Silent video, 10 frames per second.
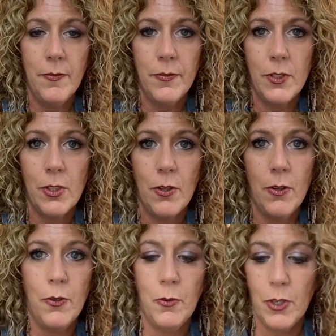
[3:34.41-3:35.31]

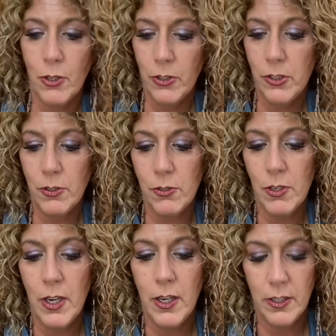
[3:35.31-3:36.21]
So we're going to
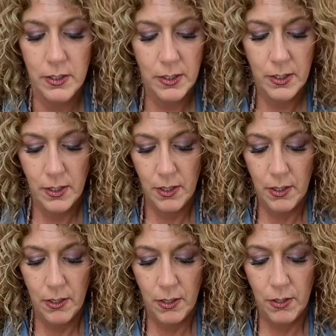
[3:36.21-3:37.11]
draw
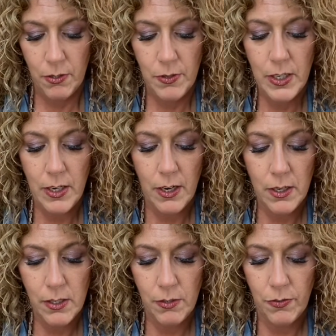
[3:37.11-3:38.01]
3
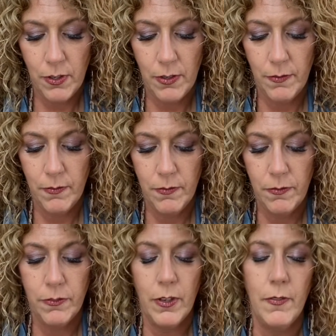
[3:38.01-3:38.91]
cards from
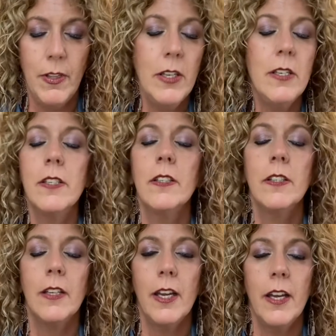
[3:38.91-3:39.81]
this
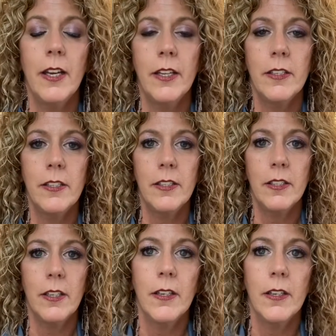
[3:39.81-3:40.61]
and